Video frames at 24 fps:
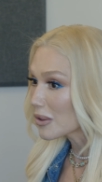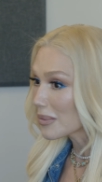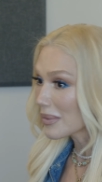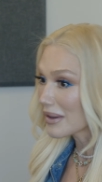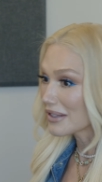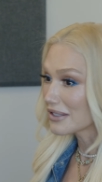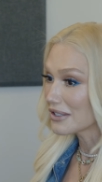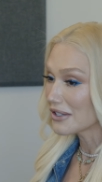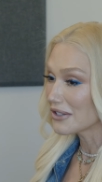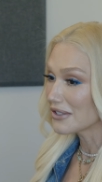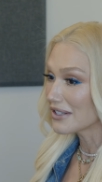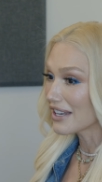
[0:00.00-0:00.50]
up
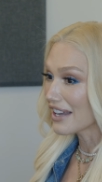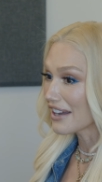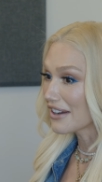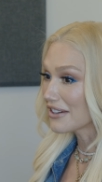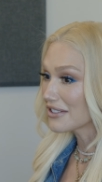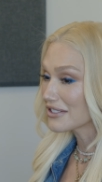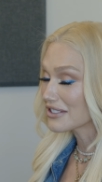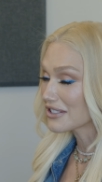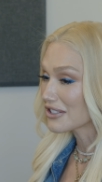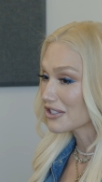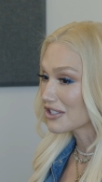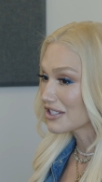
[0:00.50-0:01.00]
on No
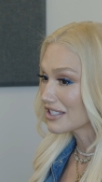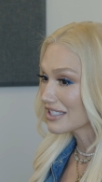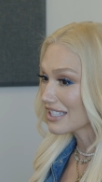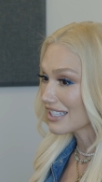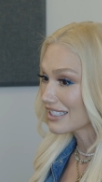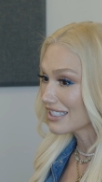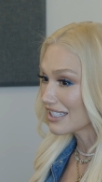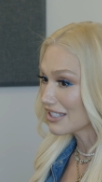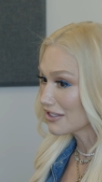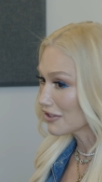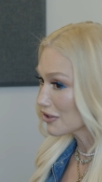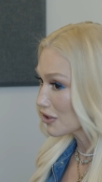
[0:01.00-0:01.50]
Doubt. So she's
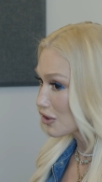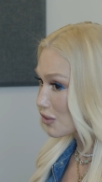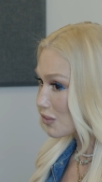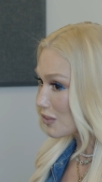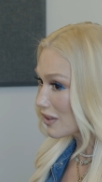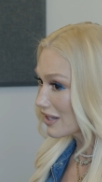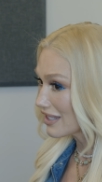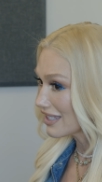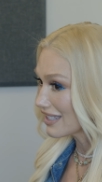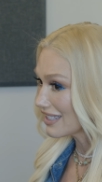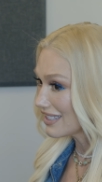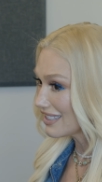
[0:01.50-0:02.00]
like in her
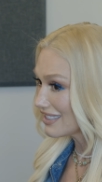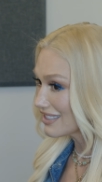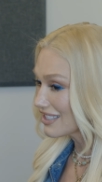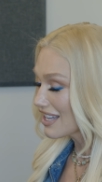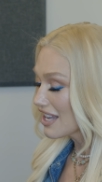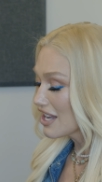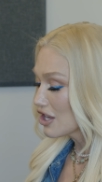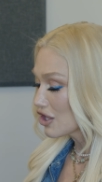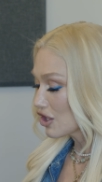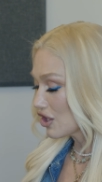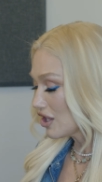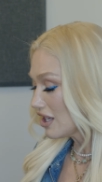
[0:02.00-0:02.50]
20s.
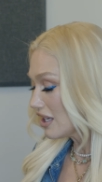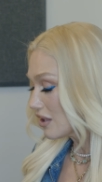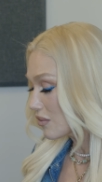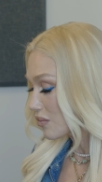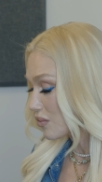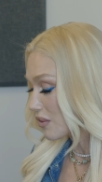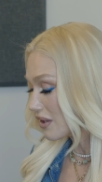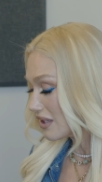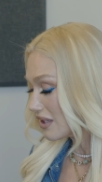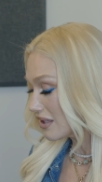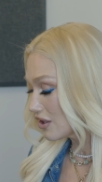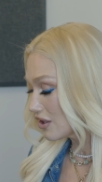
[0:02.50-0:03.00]
She
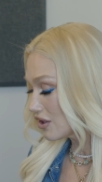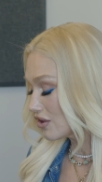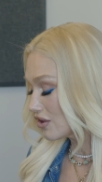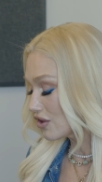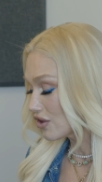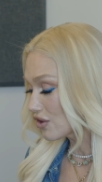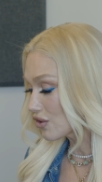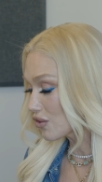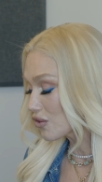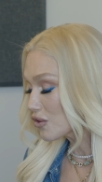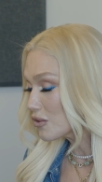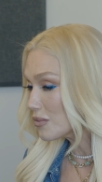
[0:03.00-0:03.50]
had written
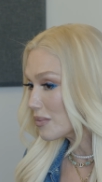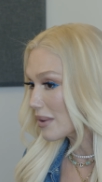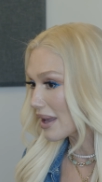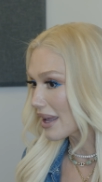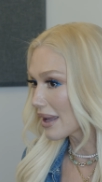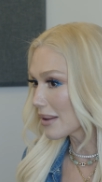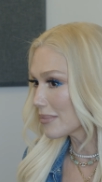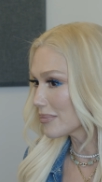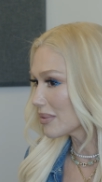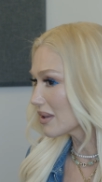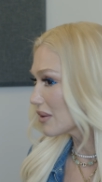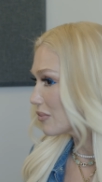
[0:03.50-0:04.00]
True
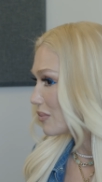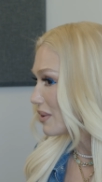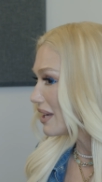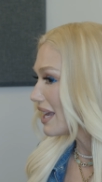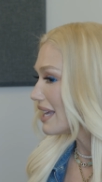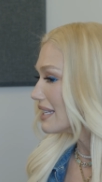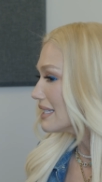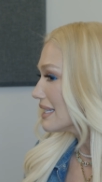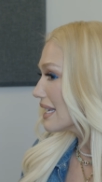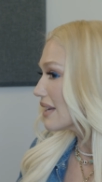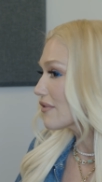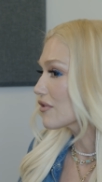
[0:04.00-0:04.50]
Babe, but we
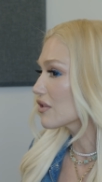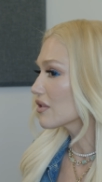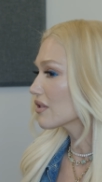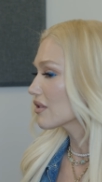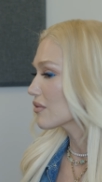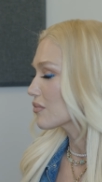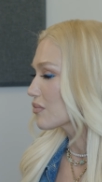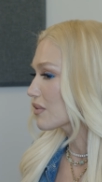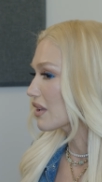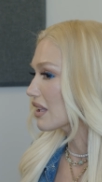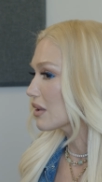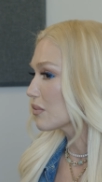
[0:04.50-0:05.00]
had
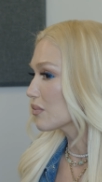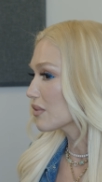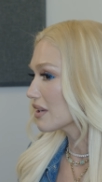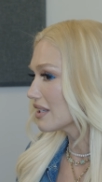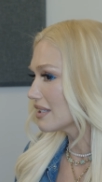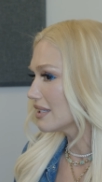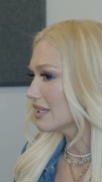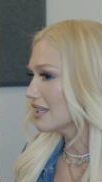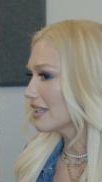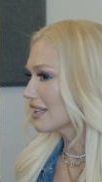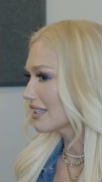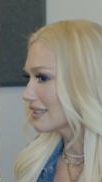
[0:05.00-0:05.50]
never really
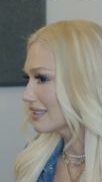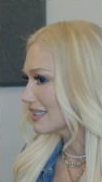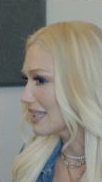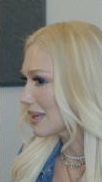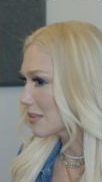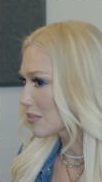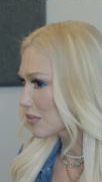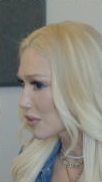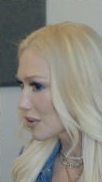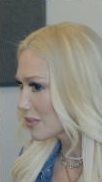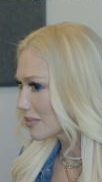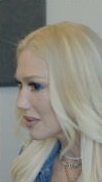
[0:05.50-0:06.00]
written in the
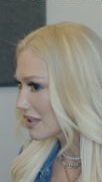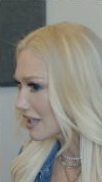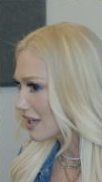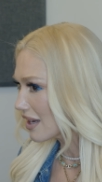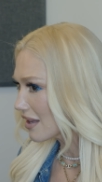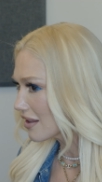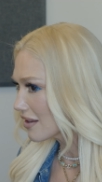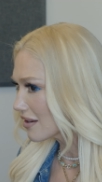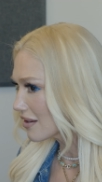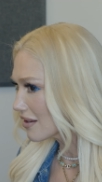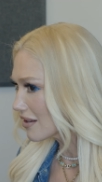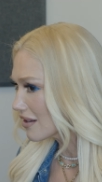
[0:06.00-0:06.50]
same room
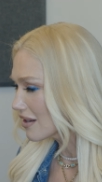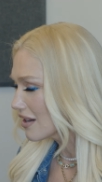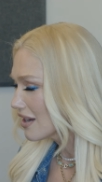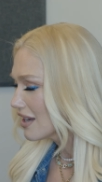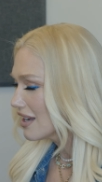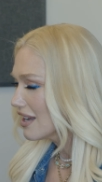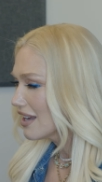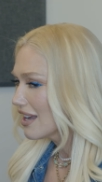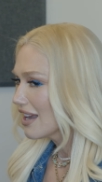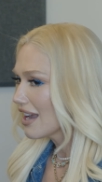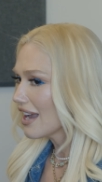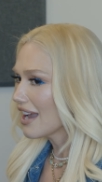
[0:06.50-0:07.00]
together.
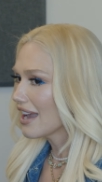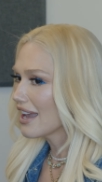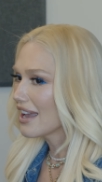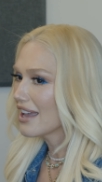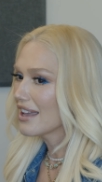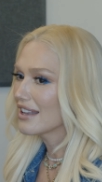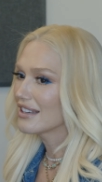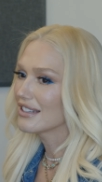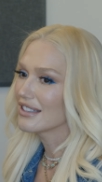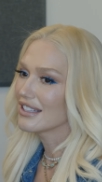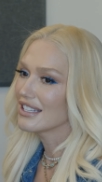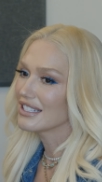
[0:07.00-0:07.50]

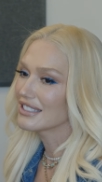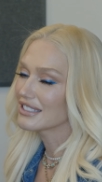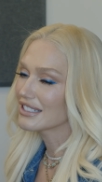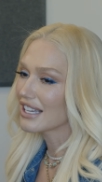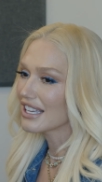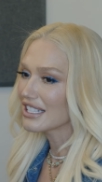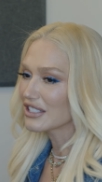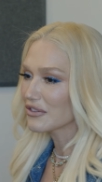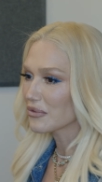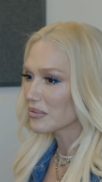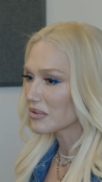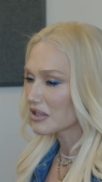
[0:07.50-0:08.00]
And these
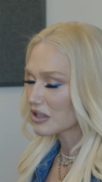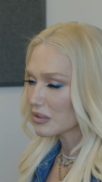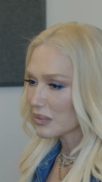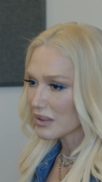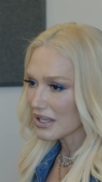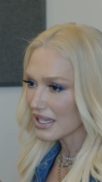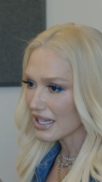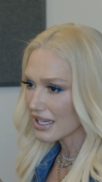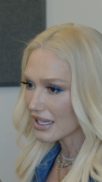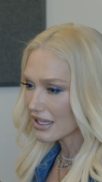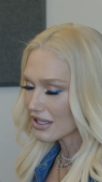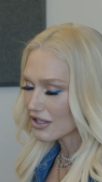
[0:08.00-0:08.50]
guys from
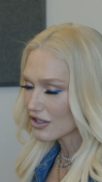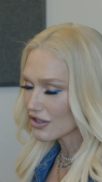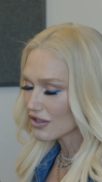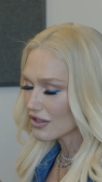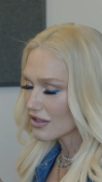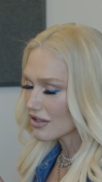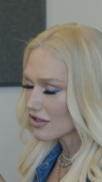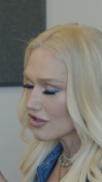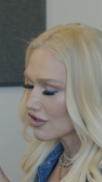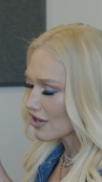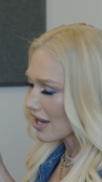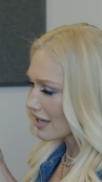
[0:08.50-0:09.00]

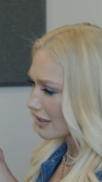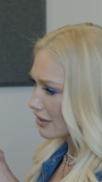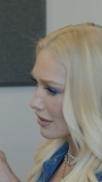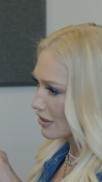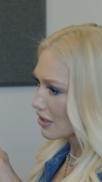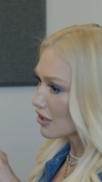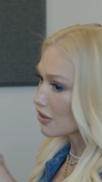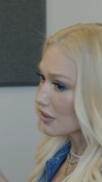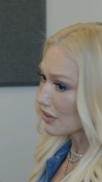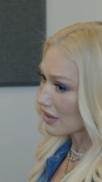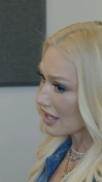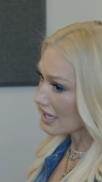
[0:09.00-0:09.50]
Sweden, Jack and
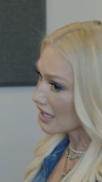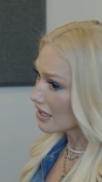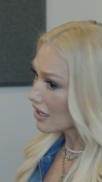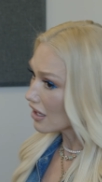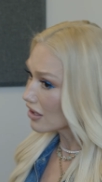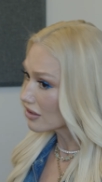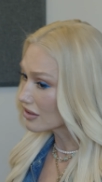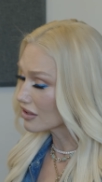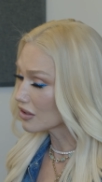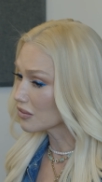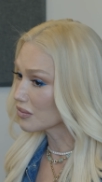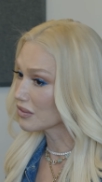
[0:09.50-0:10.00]
Coke, they had
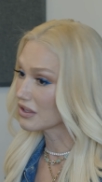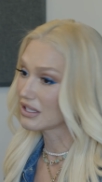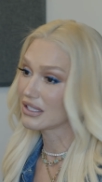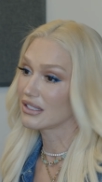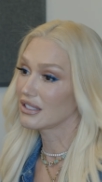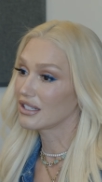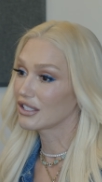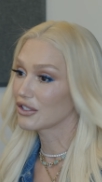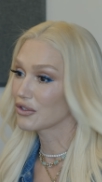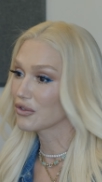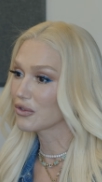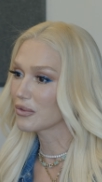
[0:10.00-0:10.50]
also
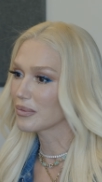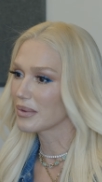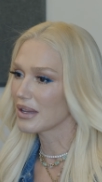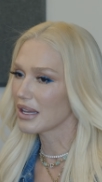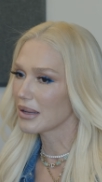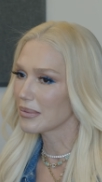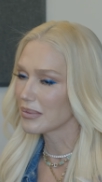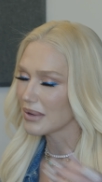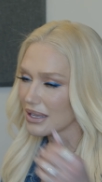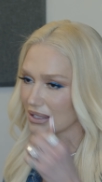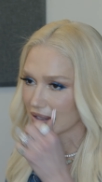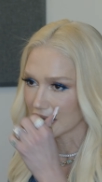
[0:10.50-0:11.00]
written on True
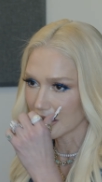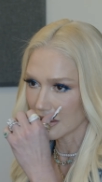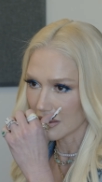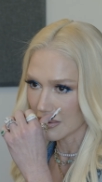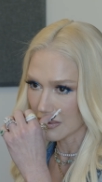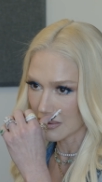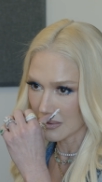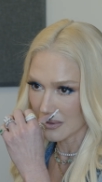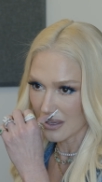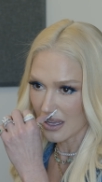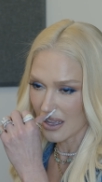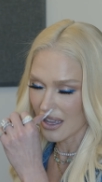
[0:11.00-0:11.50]
Babe. And
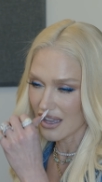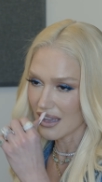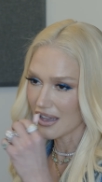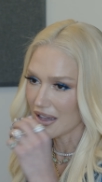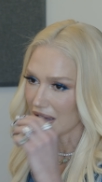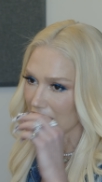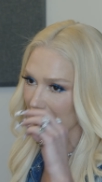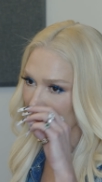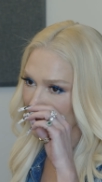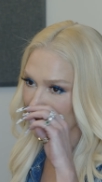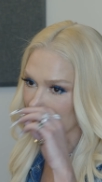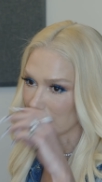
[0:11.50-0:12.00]
so
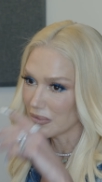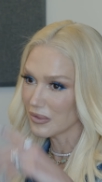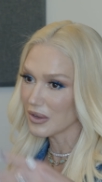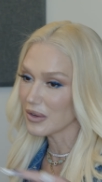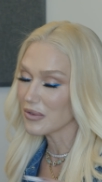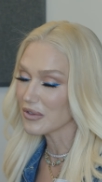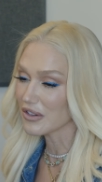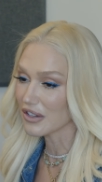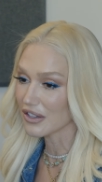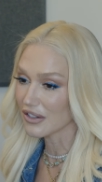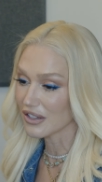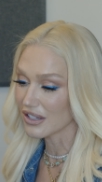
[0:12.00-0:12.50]
uh, we
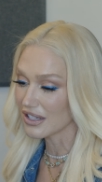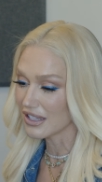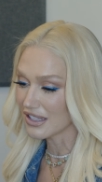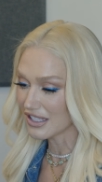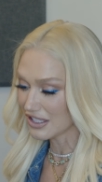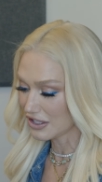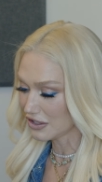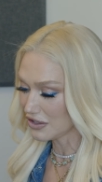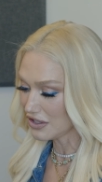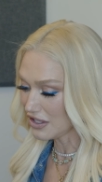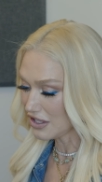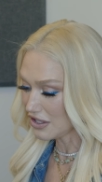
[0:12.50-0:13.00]
were in
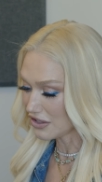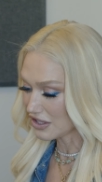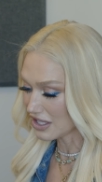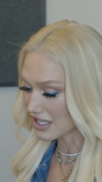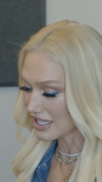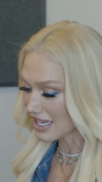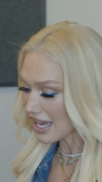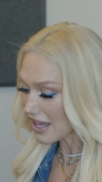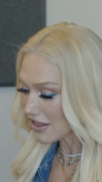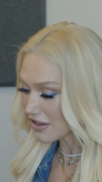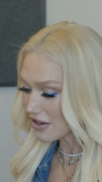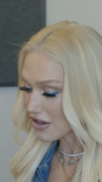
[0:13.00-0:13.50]
the studio
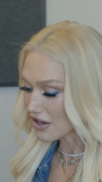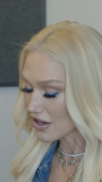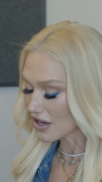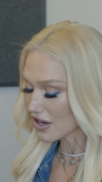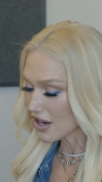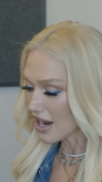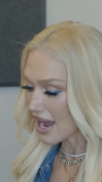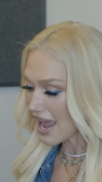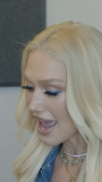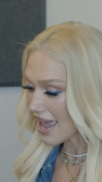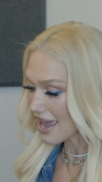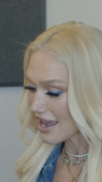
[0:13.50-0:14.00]

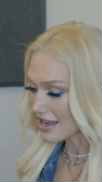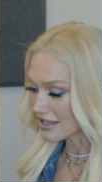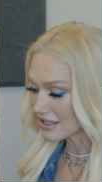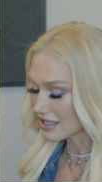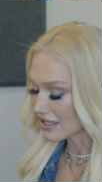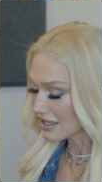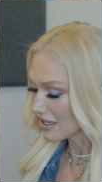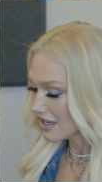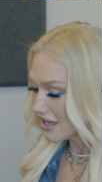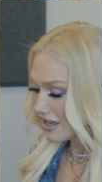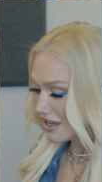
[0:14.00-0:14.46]
together. And